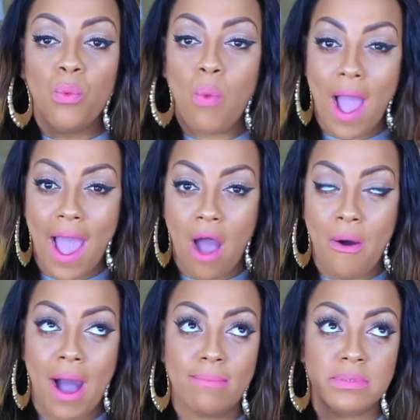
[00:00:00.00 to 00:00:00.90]

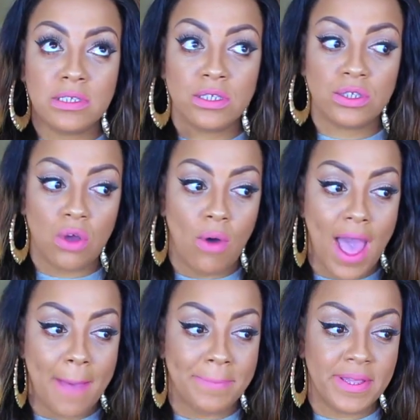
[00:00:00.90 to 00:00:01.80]
wow, I'm so
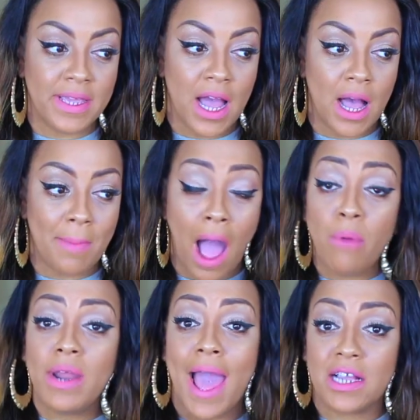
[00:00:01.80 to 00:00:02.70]
happy. Um,
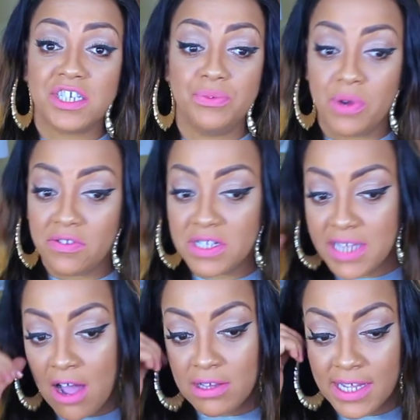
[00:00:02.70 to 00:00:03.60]
I would actually wear
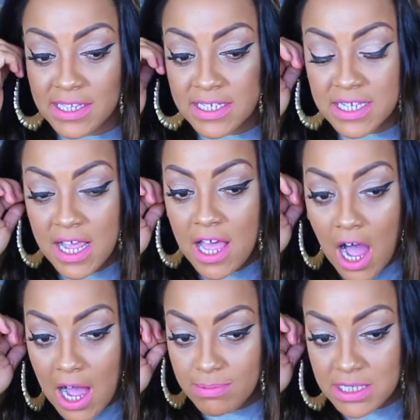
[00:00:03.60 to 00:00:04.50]
this out like this.
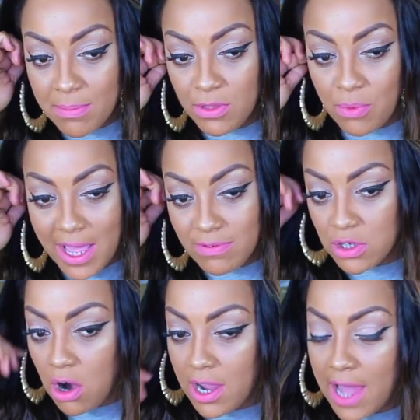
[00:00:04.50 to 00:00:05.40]
Um, some of the
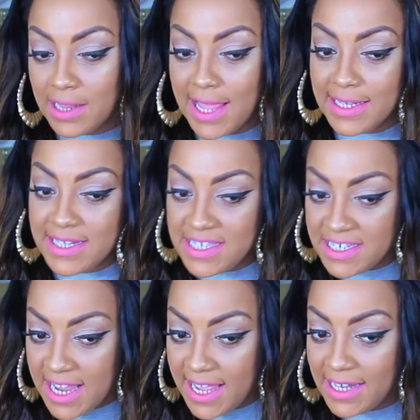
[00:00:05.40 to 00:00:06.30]
waves are kind of like
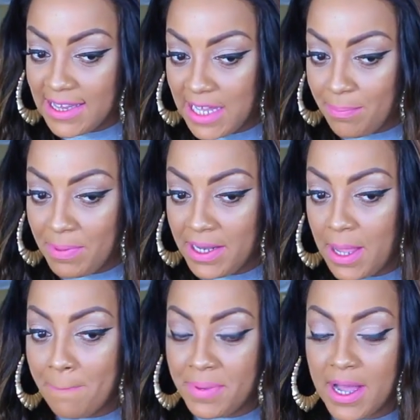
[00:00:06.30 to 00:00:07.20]
dead limp in
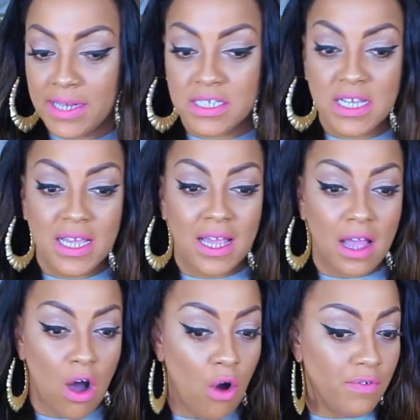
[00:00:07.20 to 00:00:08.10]
it, but
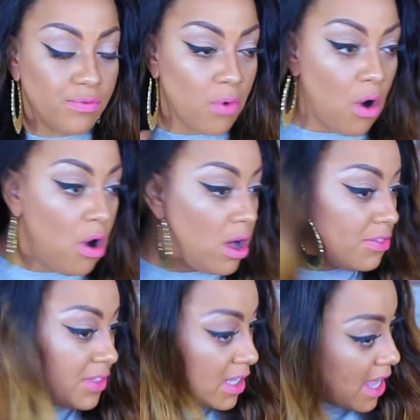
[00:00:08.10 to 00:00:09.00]

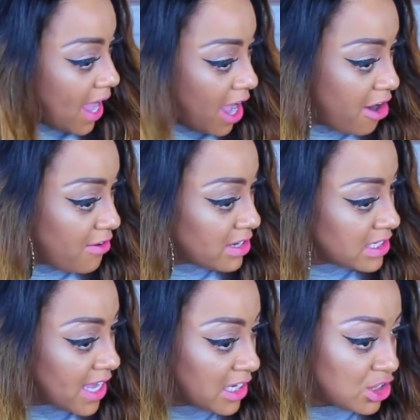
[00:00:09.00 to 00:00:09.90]
overall, the hair
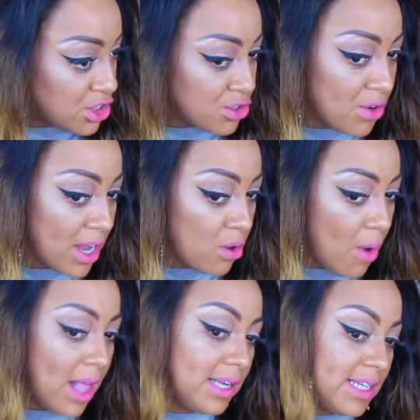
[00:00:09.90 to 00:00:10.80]
texture and
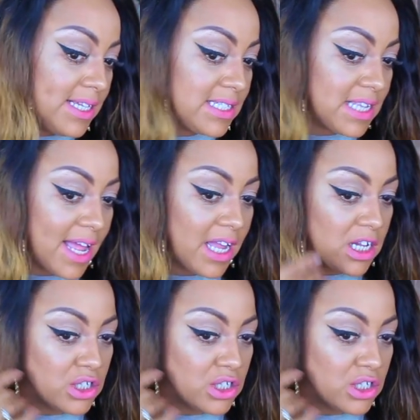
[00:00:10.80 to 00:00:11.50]
quality is like